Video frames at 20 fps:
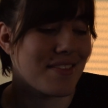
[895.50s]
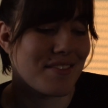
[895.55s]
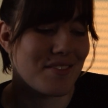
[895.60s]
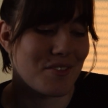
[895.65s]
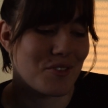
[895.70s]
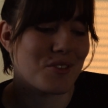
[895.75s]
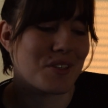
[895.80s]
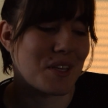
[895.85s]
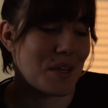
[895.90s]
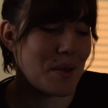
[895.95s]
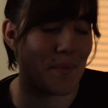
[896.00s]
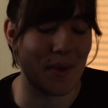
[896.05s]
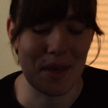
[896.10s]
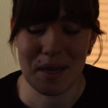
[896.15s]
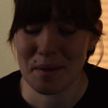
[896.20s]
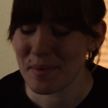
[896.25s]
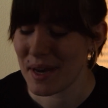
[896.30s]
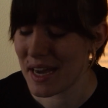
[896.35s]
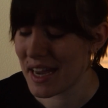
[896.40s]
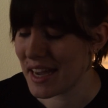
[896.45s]
just gonna
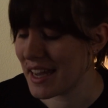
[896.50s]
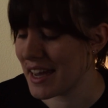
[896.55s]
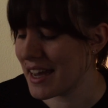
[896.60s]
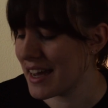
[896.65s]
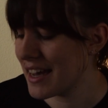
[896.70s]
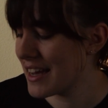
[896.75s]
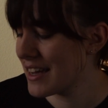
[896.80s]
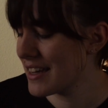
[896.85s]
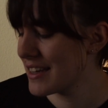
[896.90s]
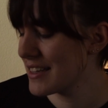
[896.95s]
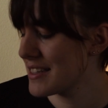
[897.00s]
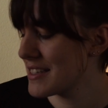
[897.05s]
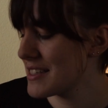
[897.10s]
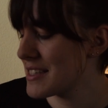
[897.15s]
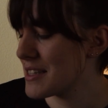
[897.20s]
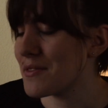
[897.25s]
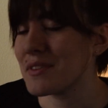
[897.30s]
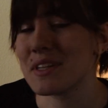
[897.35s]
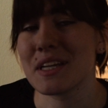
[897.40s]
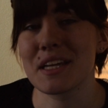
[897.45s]
make my uh,
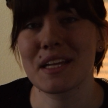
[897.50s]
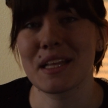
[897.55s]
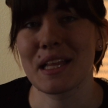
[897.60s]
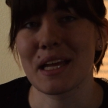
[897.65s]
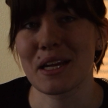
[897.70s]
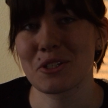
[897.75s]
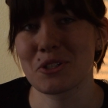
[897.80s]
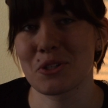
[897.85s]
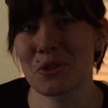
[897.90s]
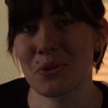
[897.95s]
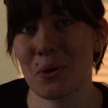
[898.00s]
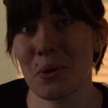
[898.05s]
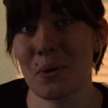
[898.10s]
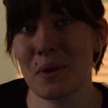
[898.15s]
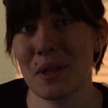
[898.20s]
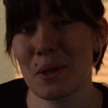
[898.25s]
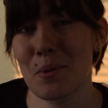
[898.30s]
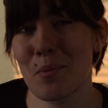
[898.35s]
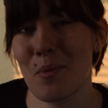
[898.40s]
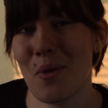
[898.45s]
DVD collection grow
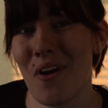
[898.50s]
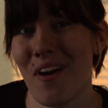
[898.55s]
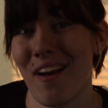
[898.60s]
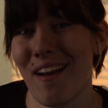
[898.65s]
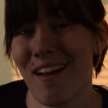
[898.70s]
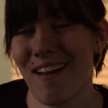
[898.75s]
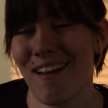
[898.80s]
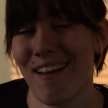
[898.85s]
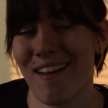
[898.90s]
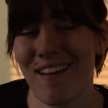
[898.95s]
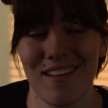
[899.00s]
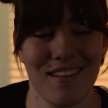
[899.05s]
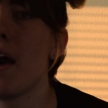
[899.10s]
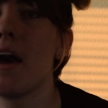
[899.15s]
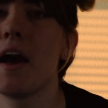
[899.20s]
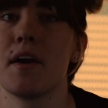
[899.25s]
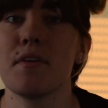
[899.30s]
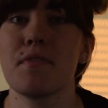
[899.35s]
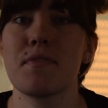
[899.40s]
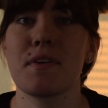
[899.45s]
a little more.
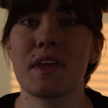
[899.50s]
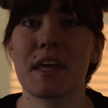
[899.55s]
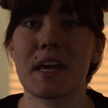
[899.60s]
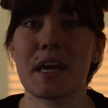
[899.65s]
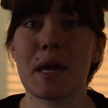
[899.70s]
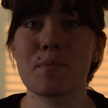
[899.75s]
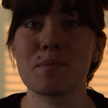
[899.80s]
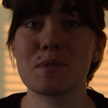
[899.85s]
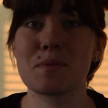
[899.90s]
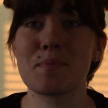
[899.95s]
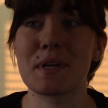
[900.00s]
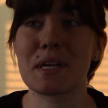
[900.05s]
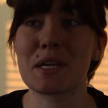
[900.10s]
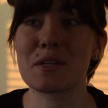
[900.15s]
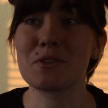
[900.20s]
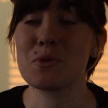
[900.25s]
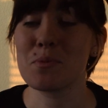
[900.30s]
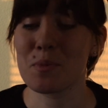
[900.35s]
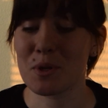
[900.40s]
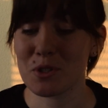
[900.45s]
I feel like I'm
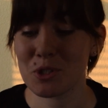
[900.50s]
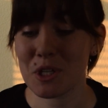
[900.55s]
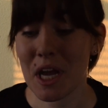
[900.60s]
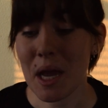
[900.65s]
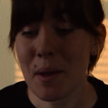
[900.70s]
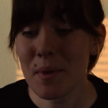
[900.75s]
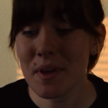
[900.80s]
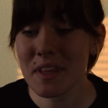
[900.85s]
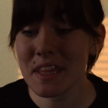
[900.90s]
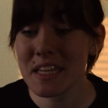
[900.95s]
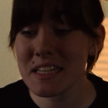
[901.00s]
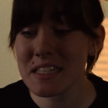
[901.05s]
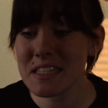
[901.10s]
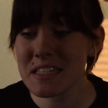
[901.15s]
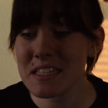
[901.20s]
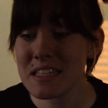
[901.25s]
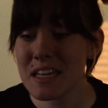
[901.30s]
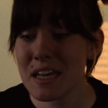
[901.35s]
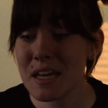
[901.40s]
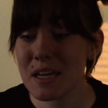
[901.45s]
spending too much time on
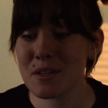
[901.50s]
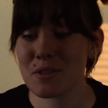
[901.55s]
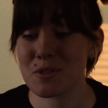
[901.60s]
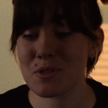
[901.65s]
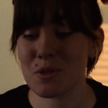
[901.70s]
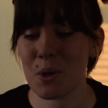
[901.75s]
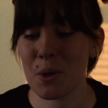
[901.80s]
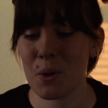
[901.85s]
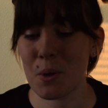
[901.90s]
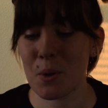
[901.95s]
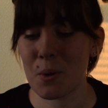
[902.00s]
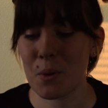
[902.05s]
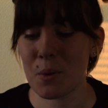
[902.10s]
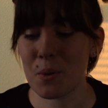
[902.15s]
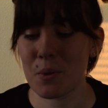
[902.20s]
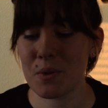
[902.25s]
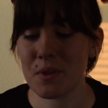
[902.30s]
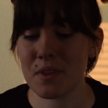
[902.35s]
this, so